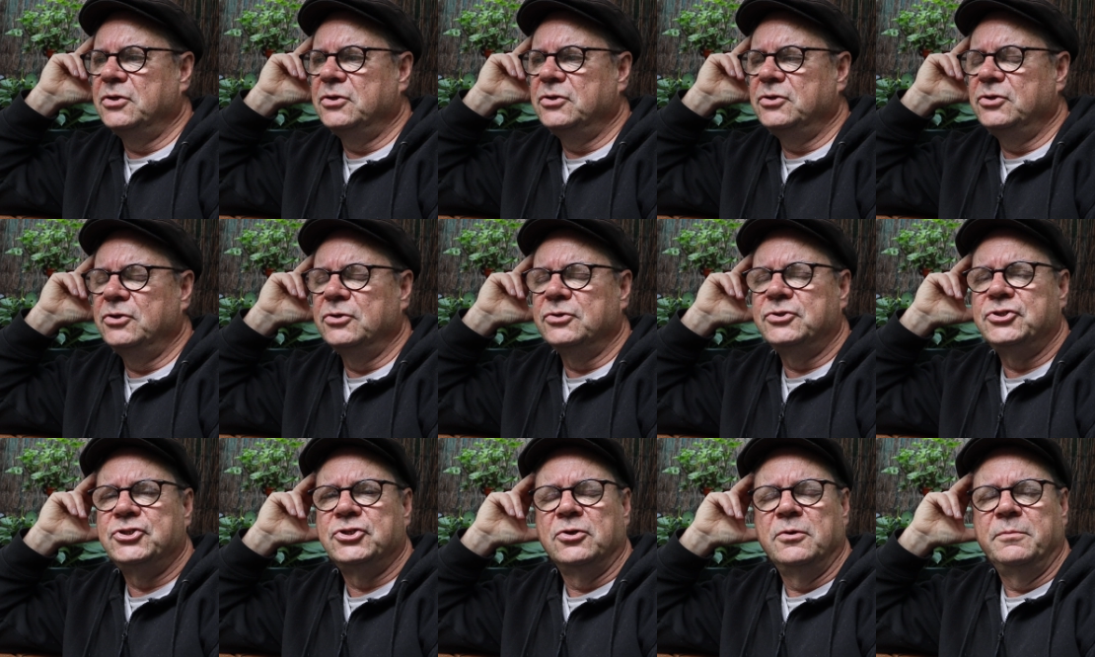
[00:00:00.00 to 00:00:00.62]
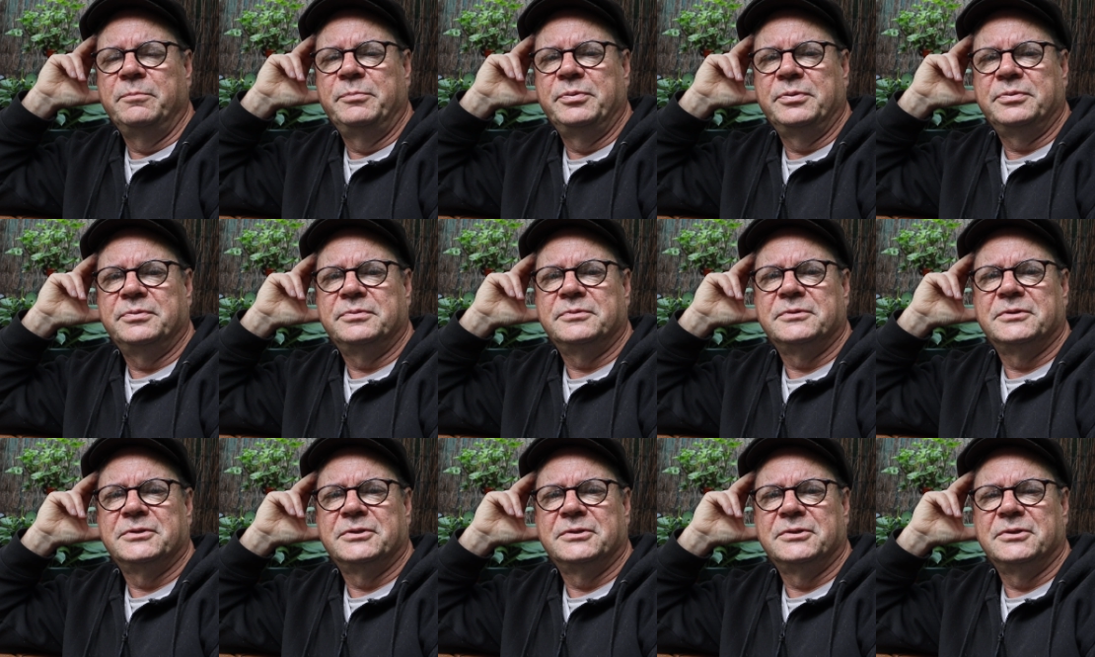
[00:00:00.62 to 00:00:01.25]
YouTube,
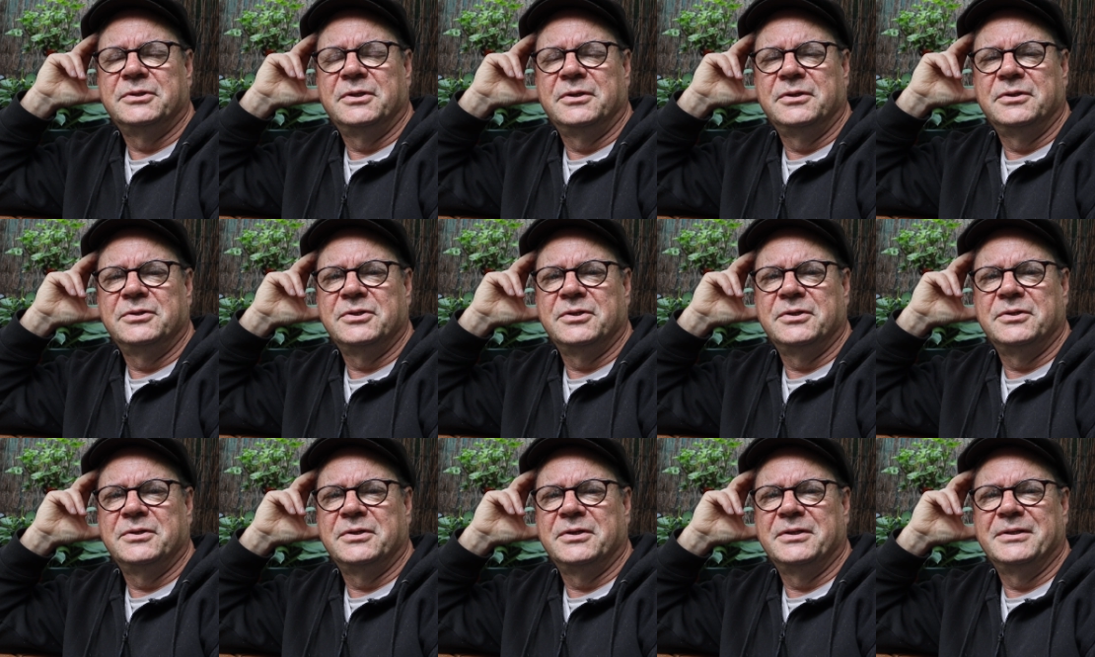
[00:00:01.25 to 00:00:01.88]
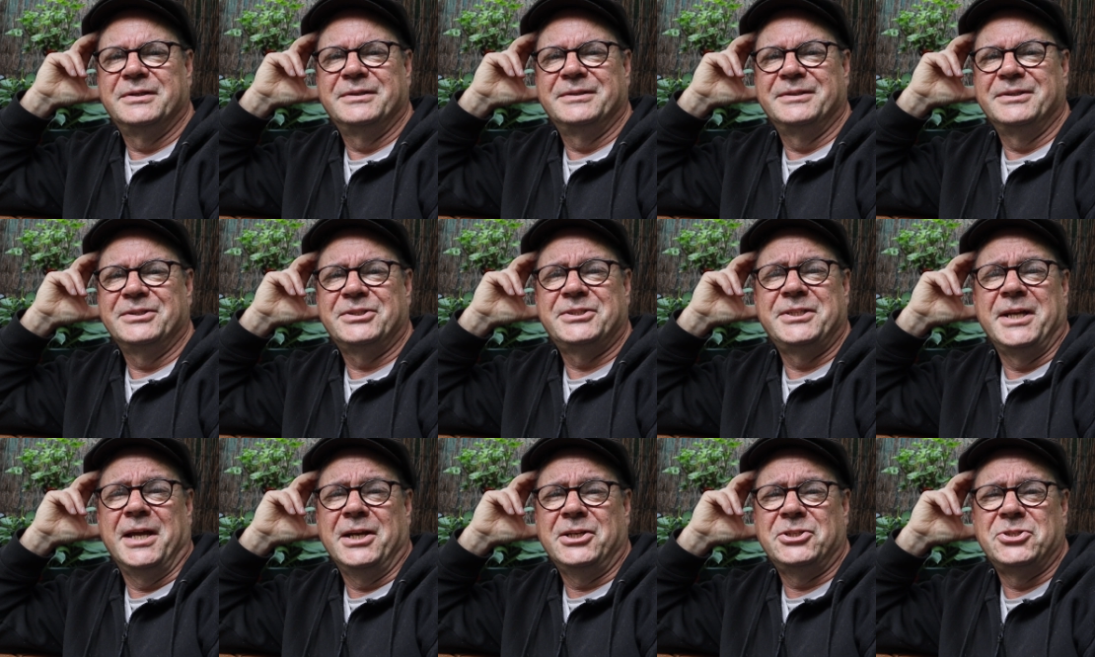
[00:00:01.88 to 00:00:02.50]

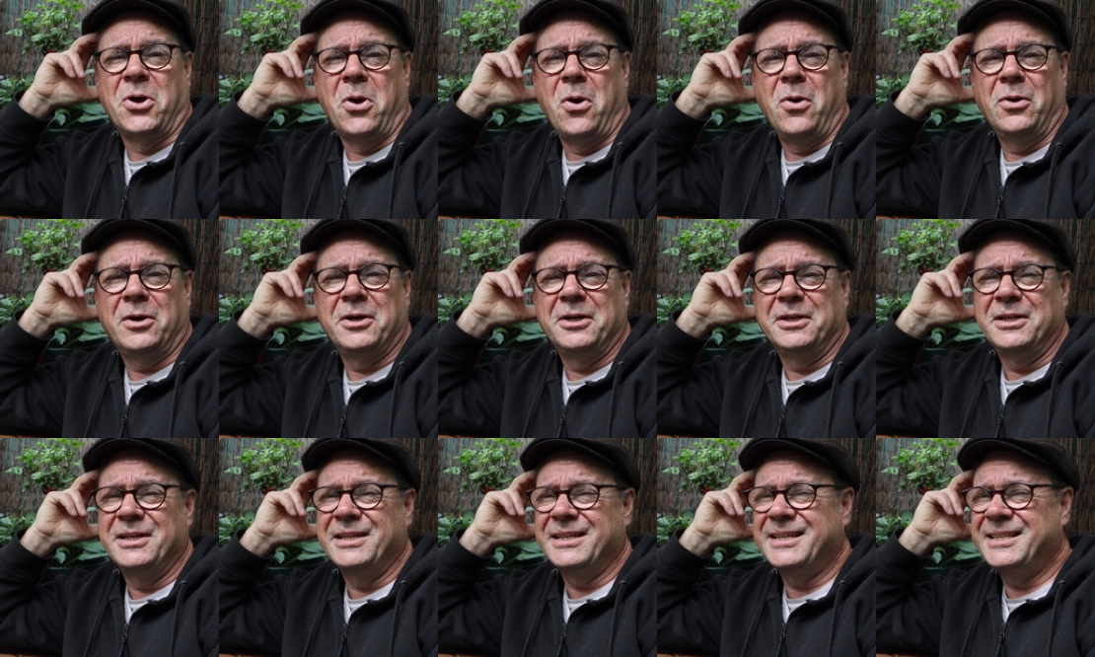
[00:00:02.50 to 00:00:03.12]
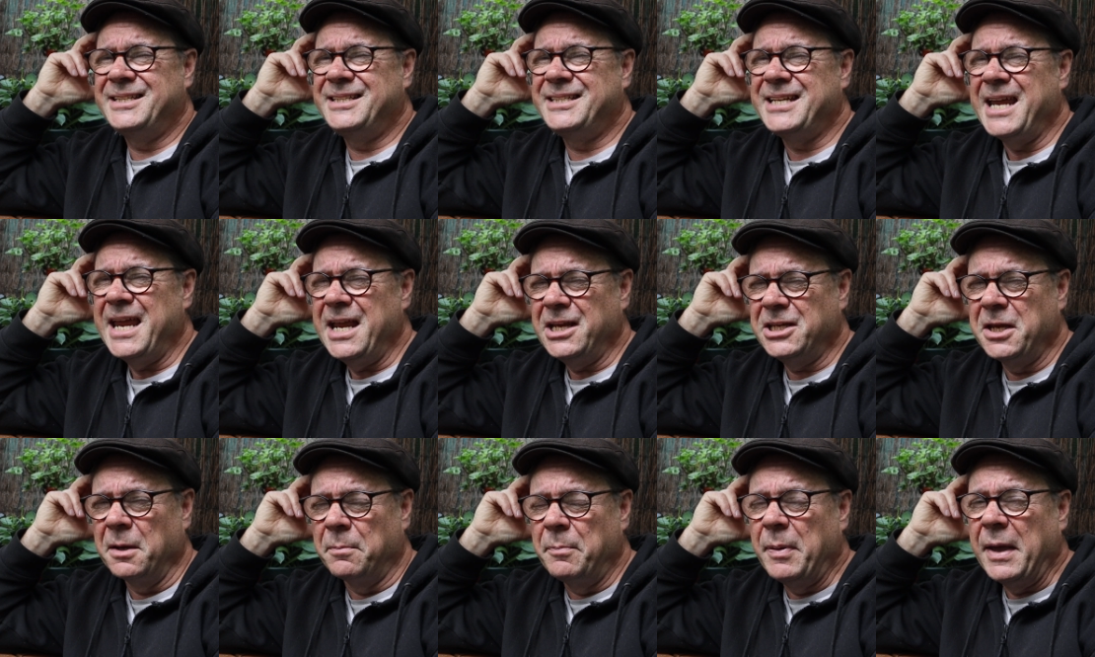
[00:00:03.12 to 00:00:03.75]
TikTok,
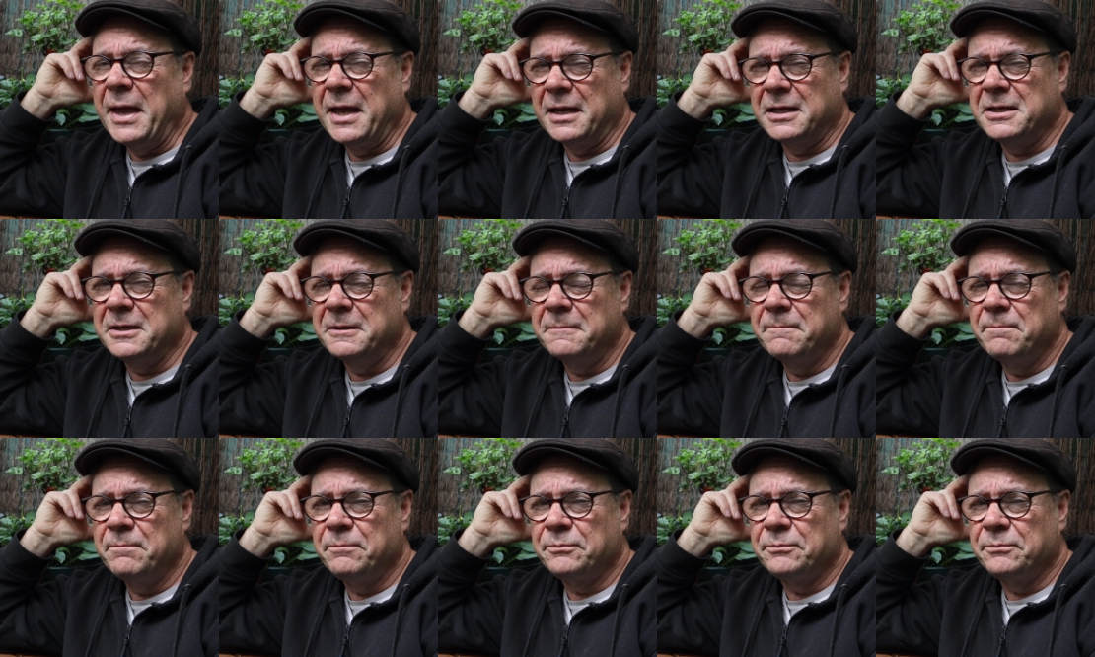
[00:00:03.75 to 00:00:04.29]
take your pick.